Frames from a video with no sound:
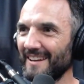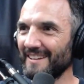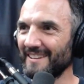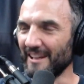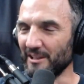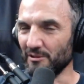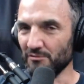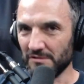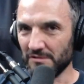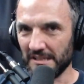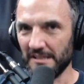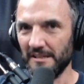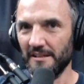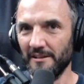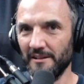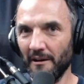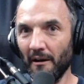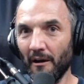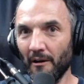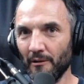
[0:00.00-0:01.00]
that you
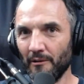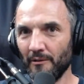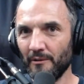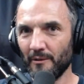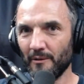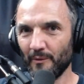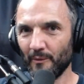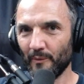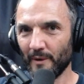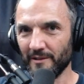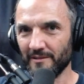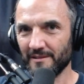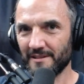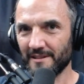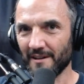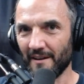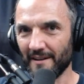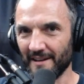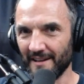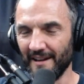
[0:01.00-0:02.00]
didn't know when you
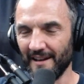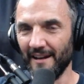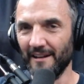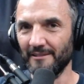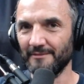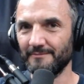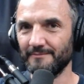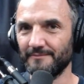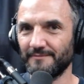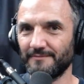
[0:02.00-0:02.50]
started out?